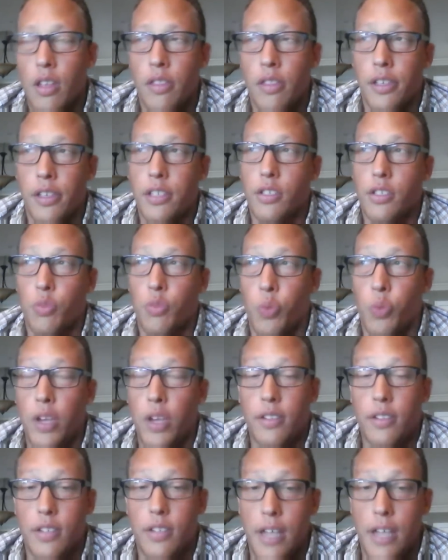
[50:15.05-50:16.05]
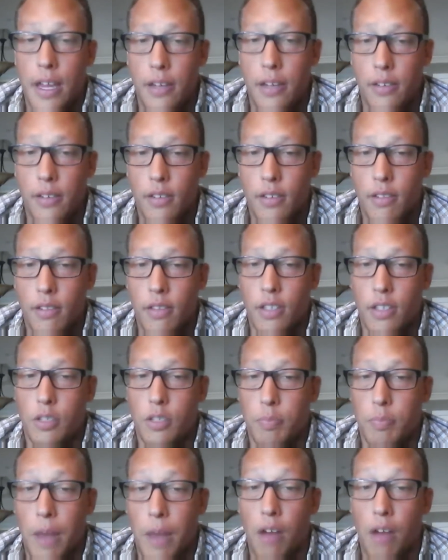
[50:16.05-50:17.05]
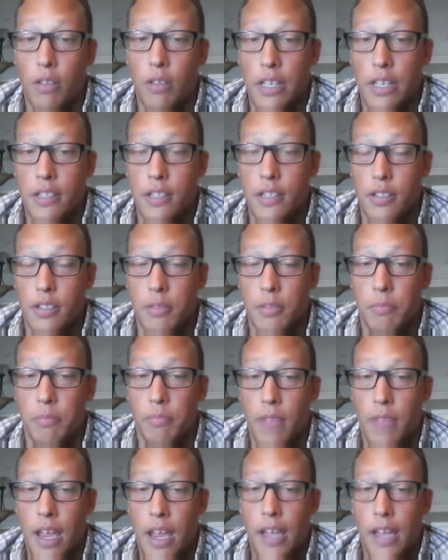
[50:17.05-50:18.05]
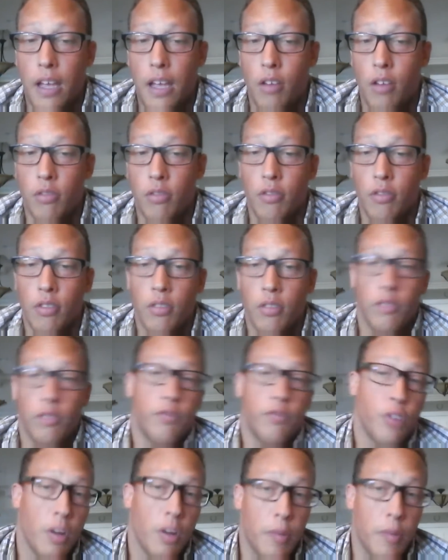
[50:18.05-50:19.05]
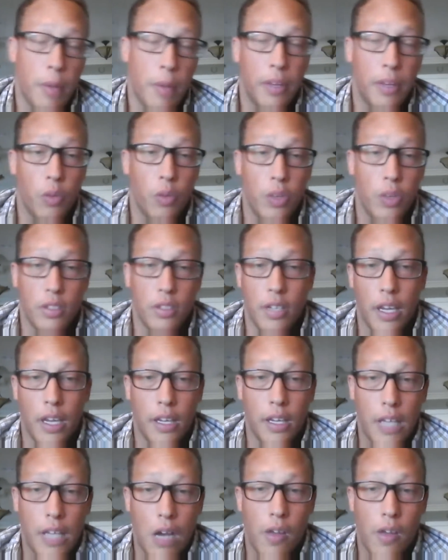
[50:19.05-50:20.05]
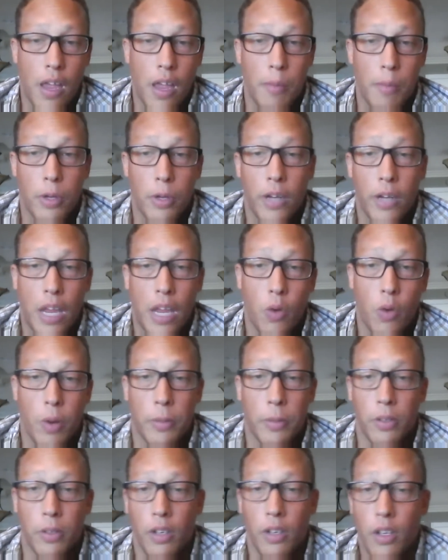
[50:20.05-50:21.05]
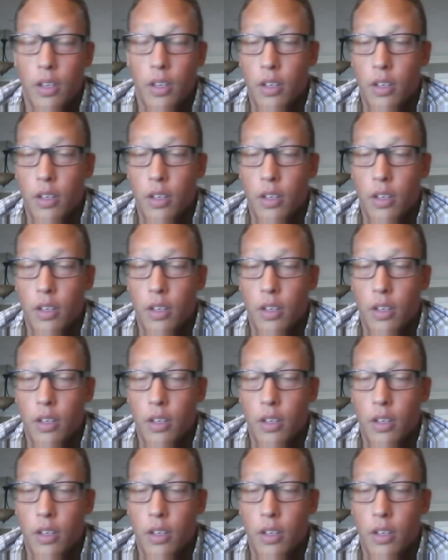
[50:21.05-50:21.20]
this Wednesday, this Power Lead System Hangout for upcoming Wednesday. I'll hammer Aweber.